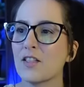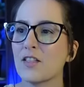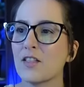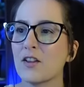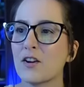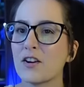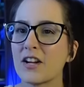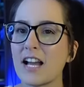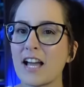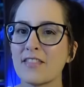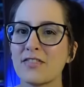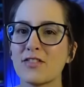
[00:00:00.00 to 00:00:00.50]

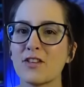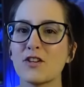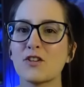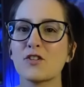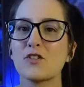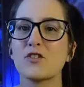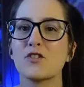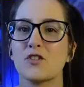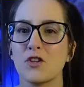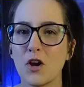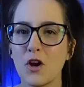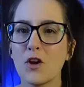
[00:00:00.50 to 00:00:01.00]
Look at the
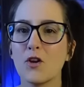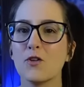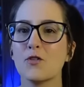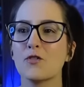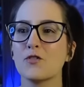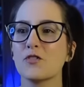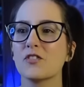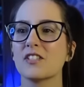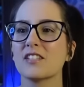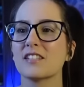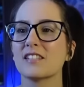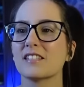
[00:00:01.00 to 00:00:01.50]

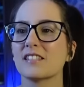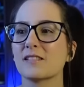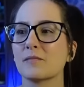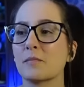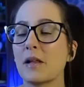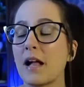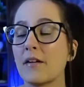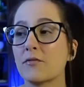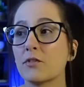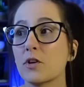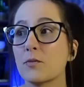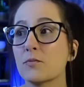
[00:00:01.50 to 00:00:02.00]
shoes.
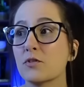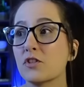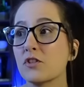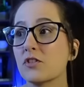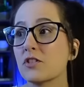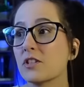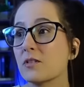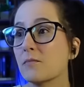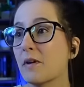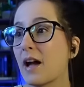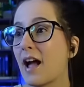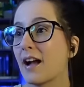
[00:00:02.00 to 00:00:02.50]
Platform
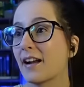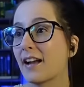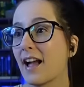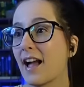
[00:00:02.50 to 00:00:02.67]
shoes are back,